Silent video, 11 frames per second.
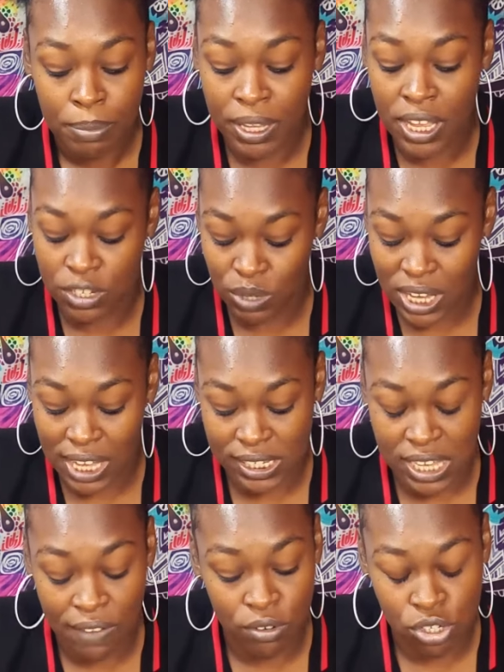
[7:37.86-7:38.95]
Because we
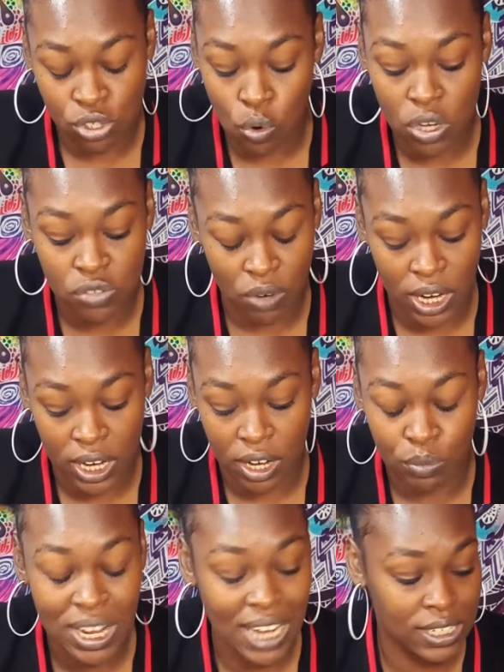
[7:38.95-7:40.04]
got seven of swords right
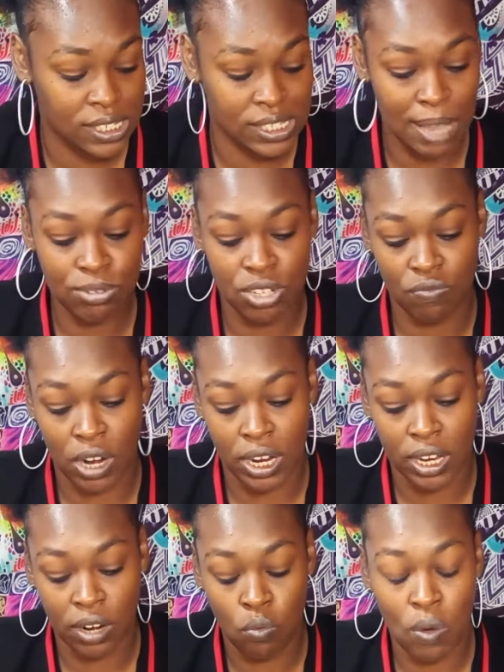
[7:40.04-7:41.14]
here. We got deception right here.